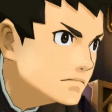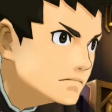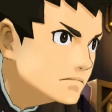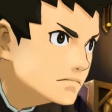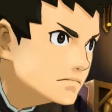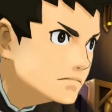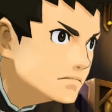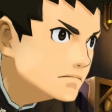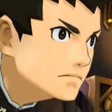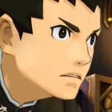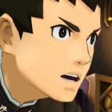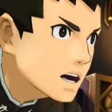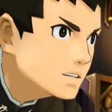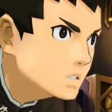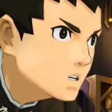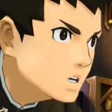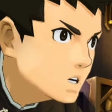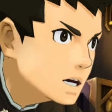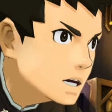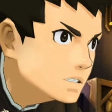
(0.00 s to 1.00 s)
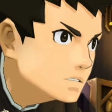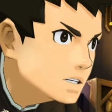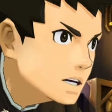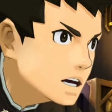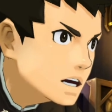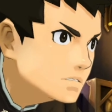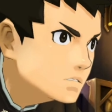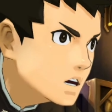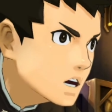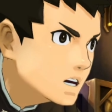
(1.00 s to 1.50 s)
I get a couple strikes, so...
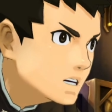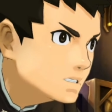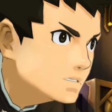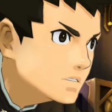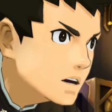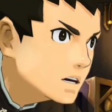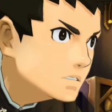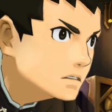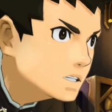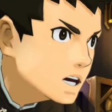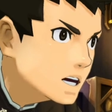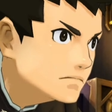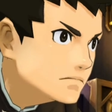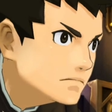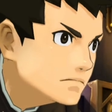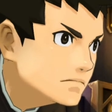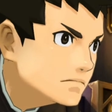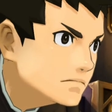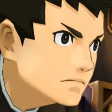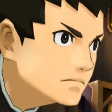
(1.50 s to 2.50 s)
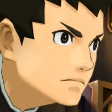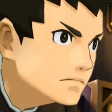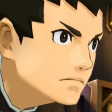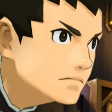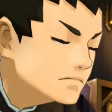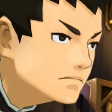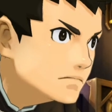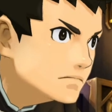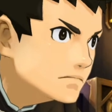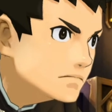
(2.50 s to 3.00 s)
Well, what about the last
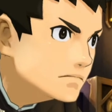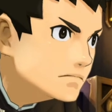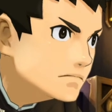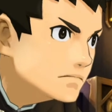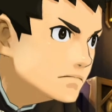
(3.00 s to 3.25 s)
statement made